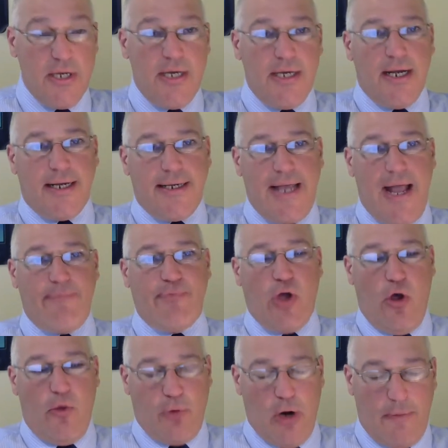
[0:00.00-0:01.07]
Again, the whole
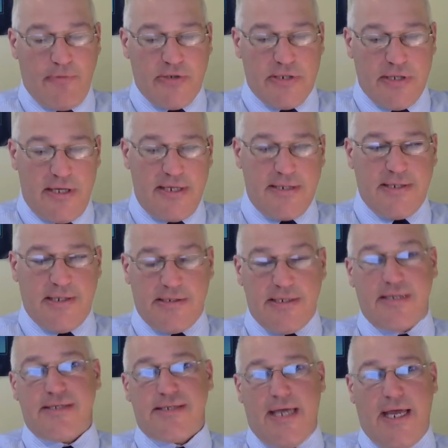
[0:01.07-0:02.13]
purpose of this is it
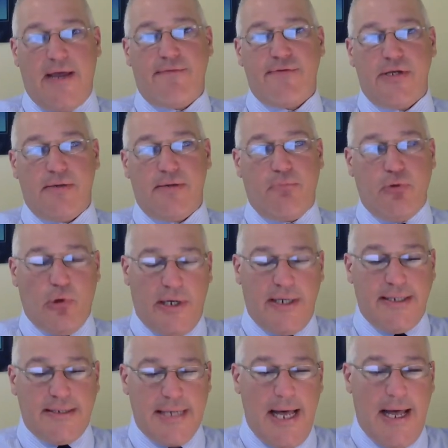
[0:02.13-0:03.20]
saves the employee
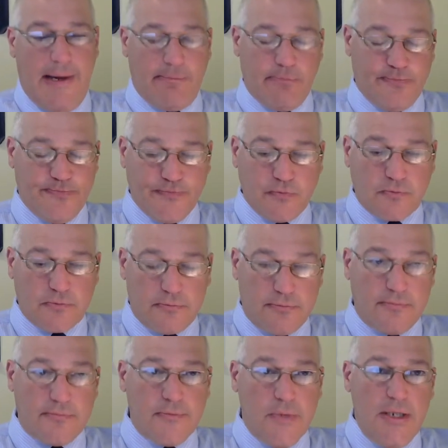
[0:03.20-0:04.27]
time
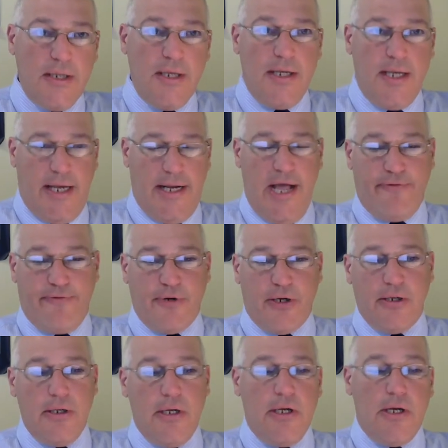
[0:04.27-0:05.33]
and effort.
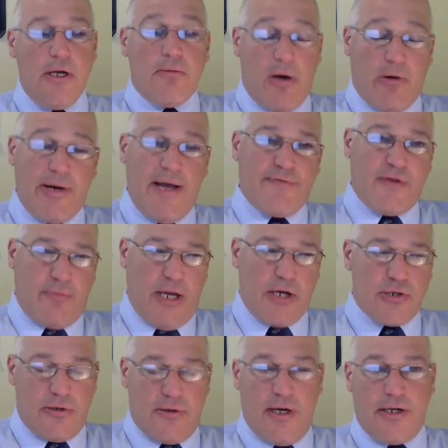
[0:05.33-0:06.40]
But we have to make
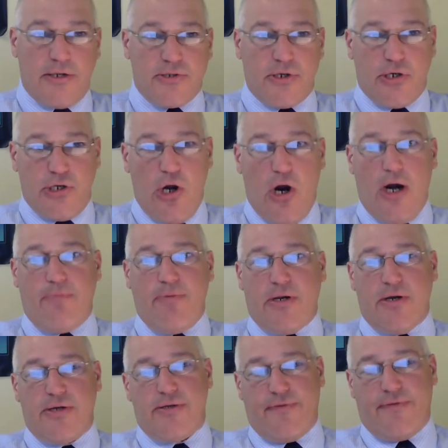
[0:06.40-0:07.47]
sure that it's secure,
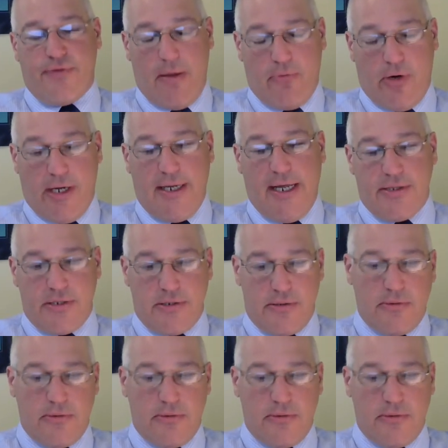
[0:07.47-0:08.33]
because if someone gets